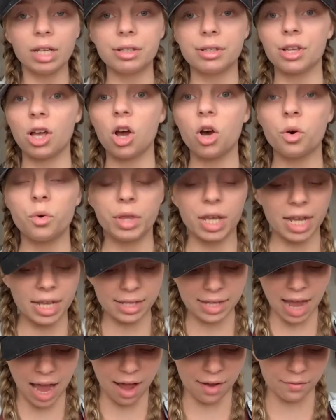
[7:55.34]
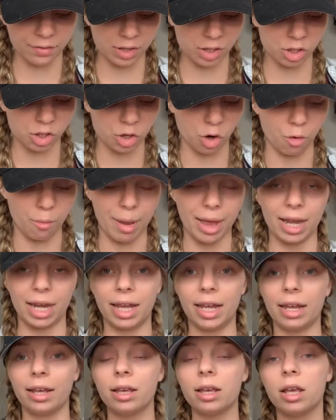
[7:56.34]
So these have so
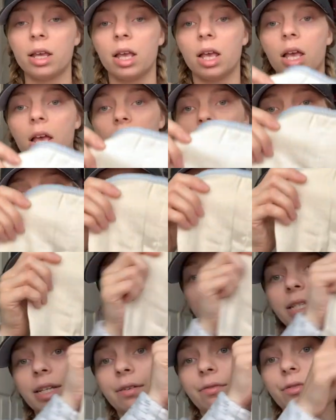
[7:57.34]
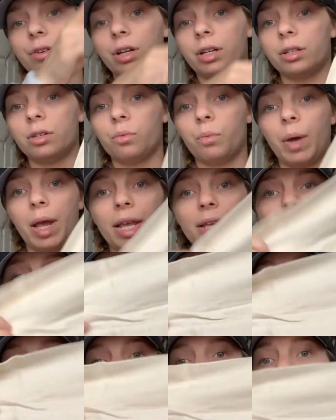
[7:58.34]
many different ways
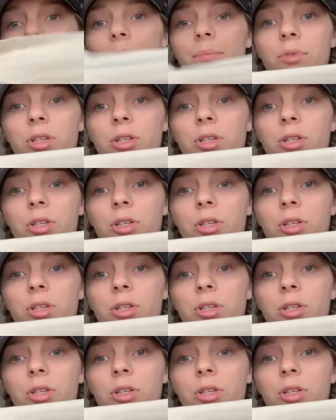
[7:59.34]
to use them